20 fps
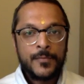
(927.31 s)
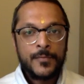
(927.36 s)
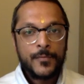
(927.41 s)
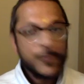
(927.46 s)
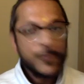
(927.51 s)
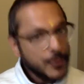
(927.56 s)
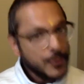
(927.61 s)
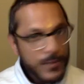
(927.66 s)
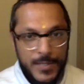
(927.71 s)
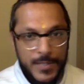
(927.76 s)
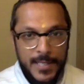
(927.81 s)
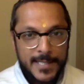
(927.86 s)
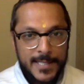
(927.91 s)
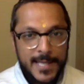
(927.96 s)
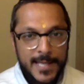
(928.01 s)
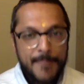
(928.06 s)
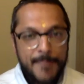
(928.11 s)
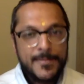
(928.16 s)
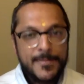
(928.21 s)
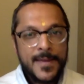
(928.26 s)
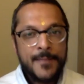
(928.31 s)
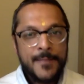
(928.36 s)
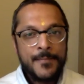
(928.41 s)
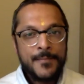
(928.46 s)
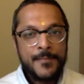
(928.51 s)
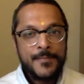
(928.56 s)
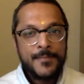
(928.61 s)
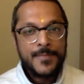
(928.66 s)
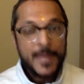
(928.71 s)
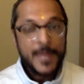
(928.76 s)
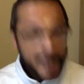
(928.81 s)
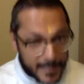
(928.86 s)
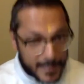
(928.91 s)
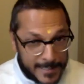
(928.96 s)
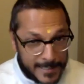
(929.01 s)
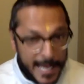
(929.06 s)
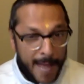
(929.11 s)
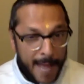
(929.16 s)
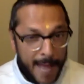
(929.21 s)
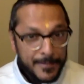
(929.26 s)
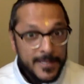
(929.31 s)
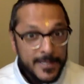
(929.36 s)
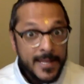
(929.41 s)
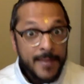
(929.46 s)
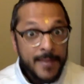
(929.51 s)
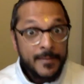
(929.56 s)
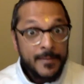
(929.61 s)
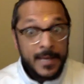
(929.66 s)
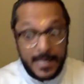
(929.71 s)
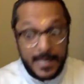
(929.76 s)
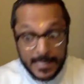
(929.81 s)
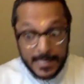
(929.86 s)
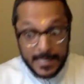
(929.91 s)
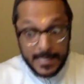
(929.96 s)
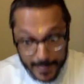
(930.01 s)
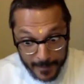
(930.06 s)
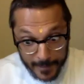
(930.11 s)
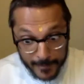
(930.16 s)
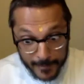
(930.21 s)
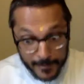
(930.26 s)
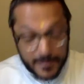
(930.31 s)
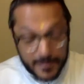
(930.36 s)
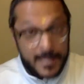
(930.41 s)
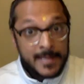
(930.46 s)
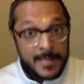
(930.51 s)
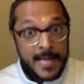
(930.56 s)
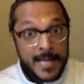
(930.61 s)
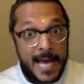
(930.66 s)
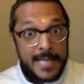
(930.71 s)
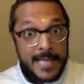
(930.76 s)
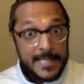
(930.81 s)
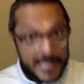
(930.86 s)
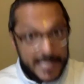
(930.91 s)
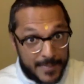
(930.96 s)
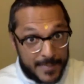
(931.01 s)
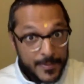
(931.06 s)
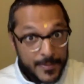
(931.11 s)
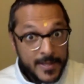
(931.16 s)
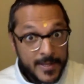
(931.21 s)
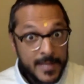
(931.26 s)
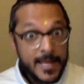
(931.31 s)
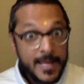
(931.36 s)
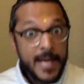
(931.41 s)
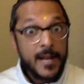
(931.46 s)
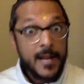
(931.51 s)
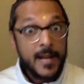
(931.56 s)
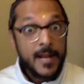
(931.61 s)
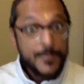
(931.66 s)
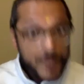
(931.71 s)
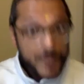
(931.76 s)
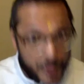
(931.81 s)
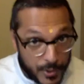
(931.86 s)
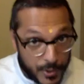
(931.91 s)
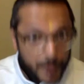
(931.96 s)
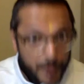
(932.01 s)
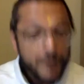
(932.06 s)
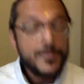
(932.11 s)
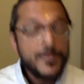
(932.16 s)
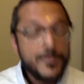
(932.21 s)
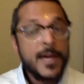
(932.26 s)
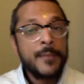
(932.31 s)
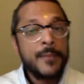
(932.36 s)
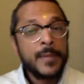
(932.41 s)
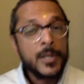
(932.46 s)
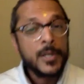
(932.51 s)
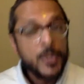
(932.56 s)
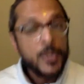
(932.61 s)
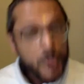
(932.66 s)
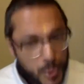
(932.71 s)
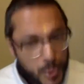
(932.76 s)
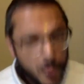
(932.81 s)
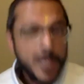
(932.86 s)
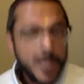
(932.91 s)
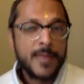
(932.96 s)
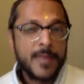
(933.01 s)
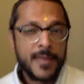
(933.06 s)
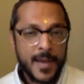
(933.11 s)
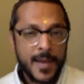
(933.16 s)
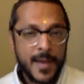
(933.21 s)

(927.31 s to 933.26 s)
First, accept them, then adapt to them, subtler than that, deeper than that, observe them, enjoy them.